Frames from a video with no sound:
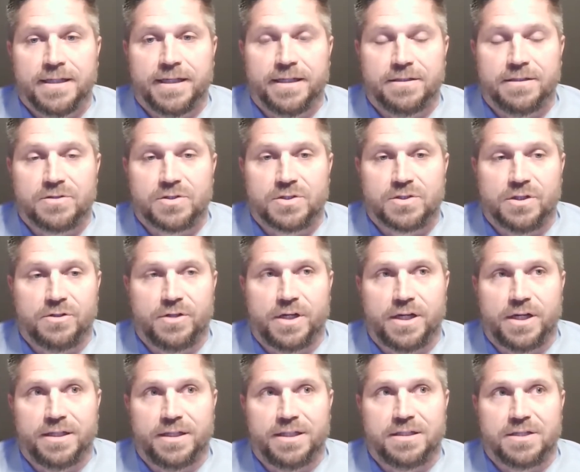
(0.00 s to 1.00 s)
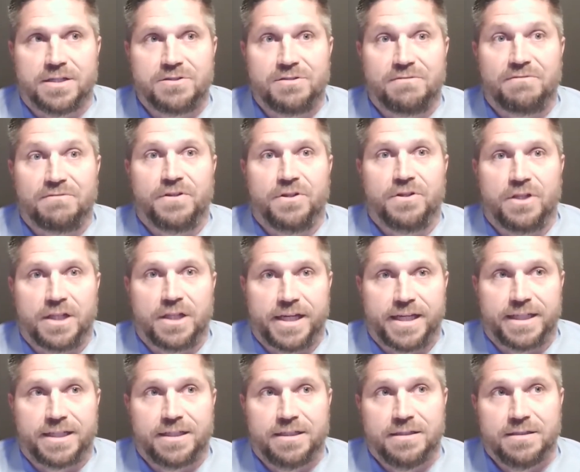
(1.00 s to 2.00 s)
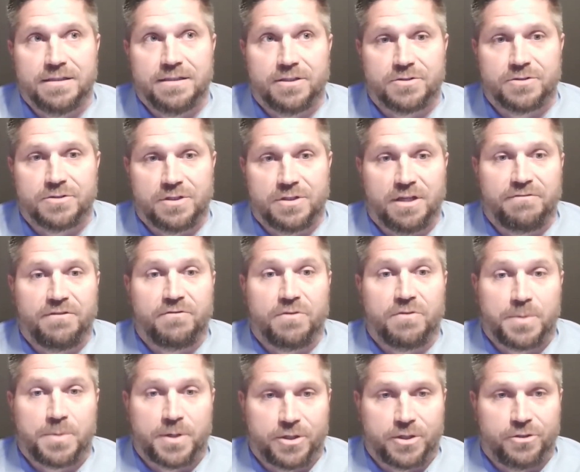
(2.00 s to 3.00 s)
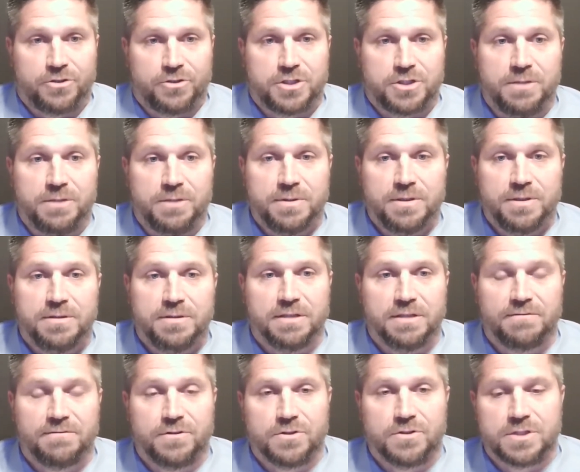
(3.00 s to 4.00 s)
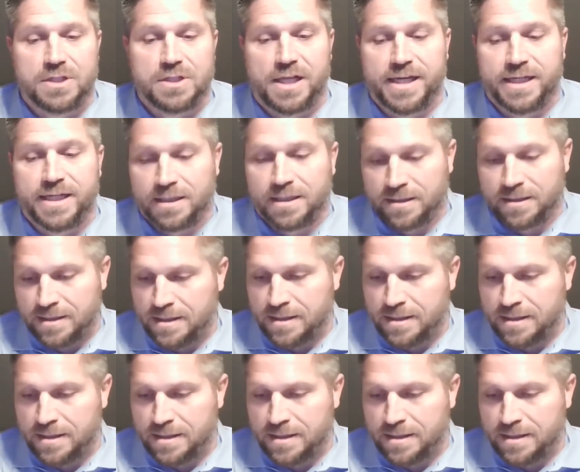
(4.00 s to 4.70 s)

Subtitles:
And so it doesn't feel like there's enough of a partnership. It feels like